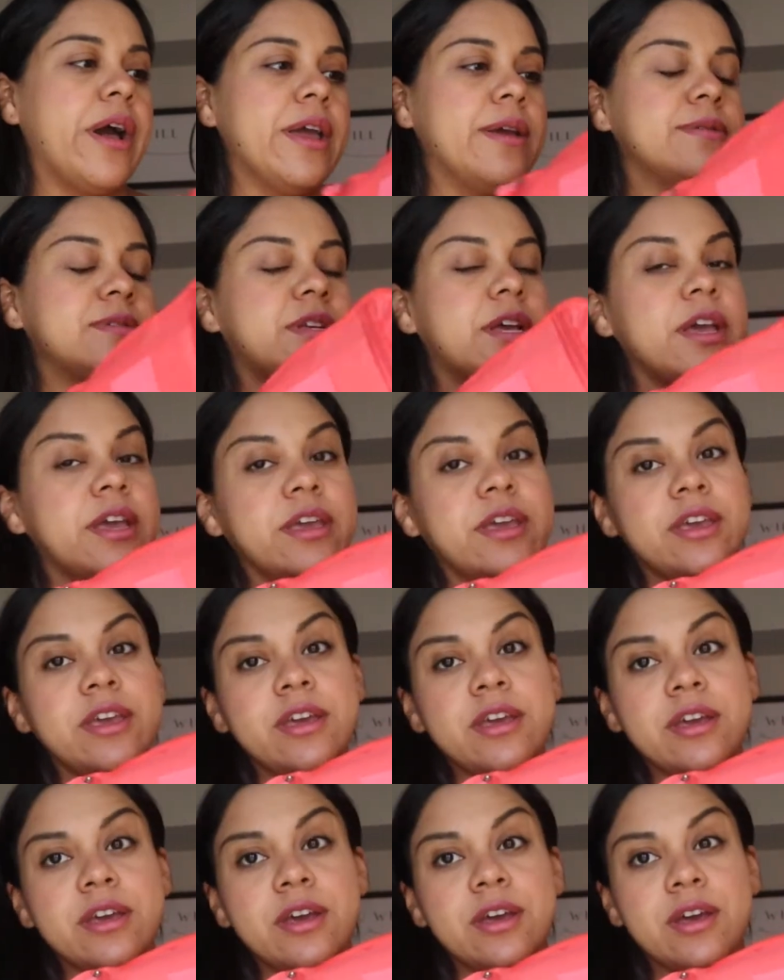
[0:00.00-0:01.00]
am
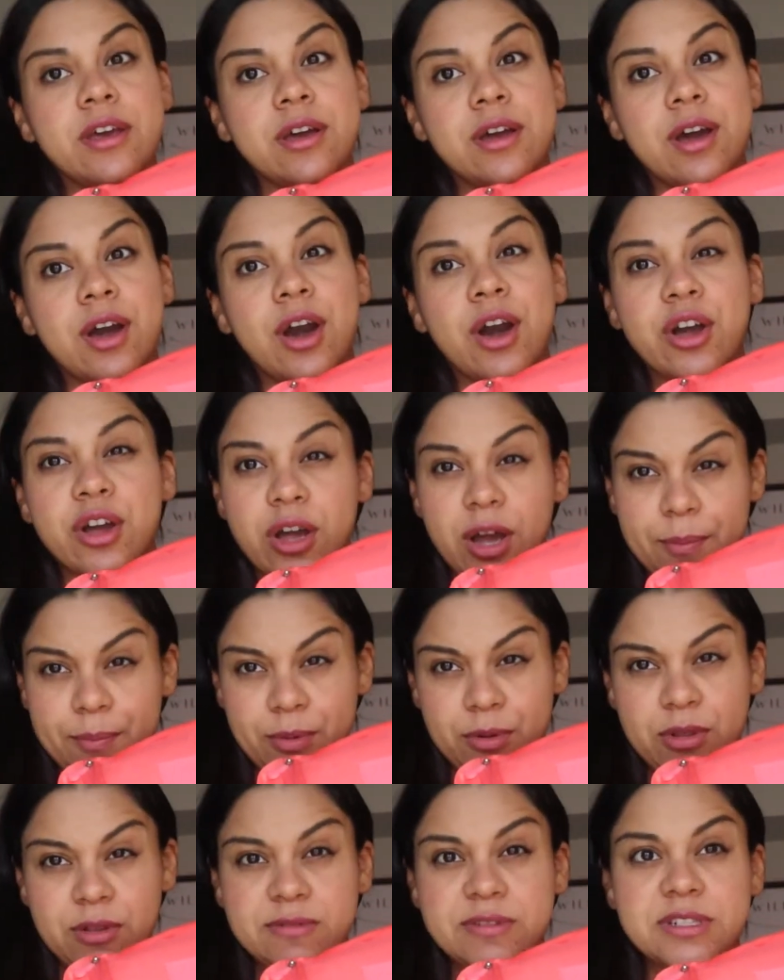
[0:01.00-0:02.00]
taking a
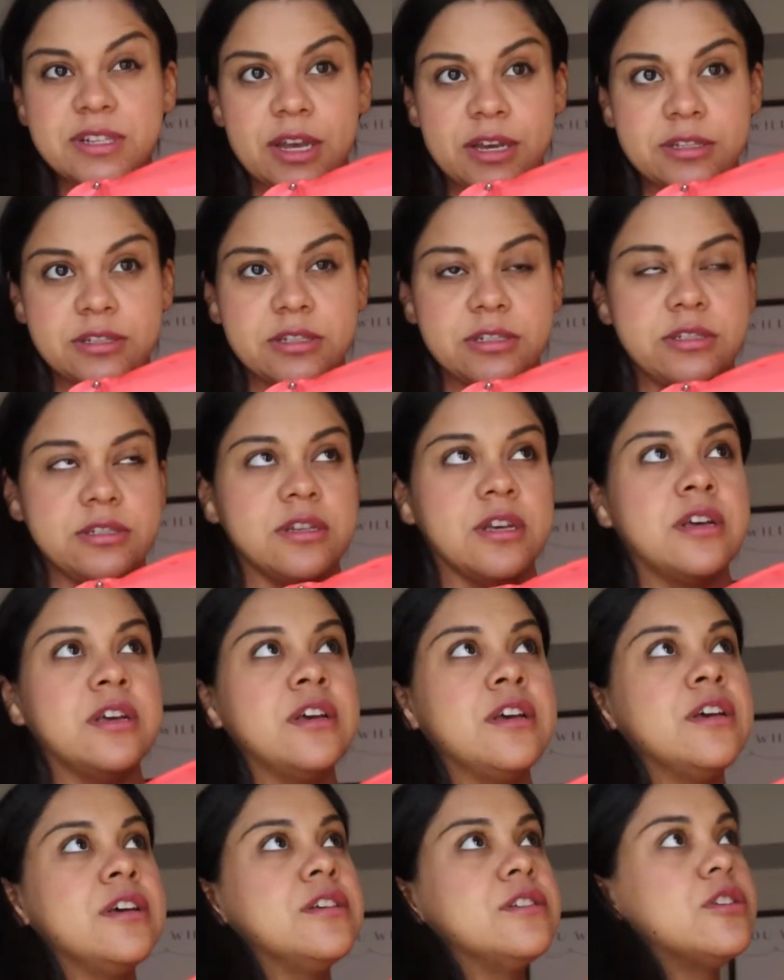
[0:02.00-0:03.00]
couple of sizes.
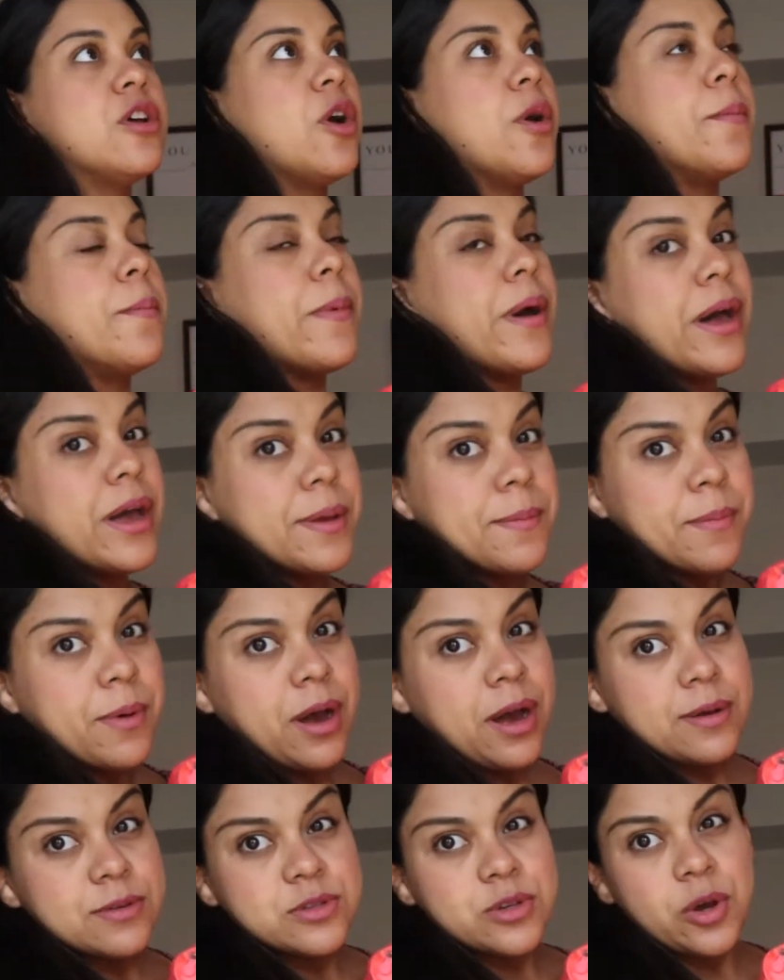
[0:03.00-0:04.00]
So my
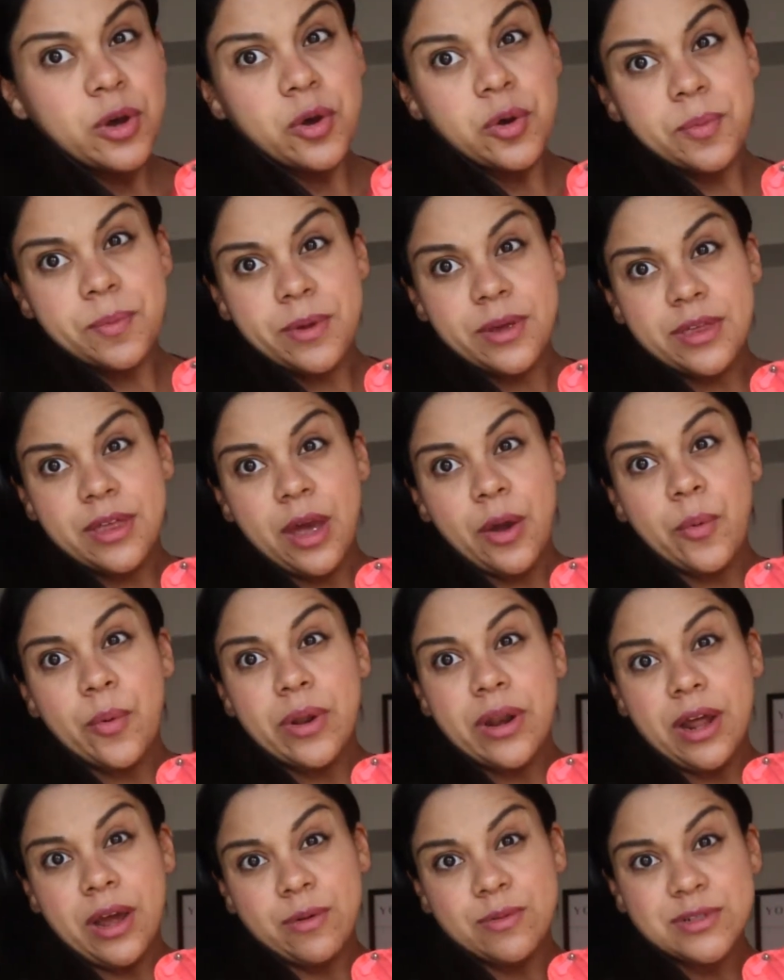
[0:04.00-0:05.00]
mom told me that
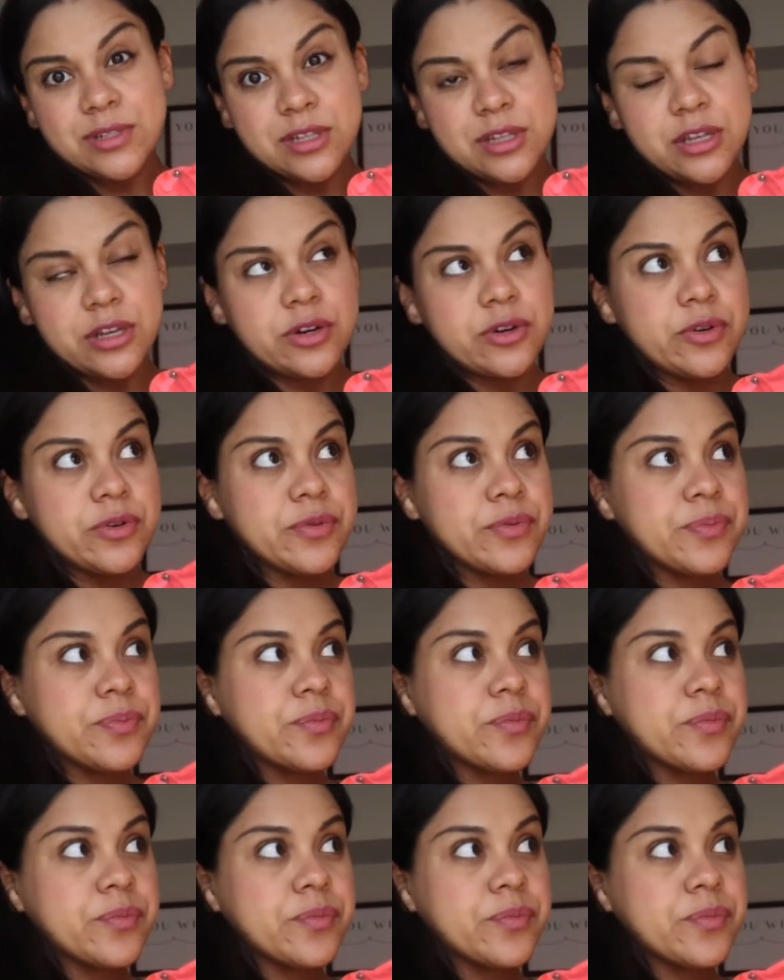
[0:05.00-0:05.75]
when I was little,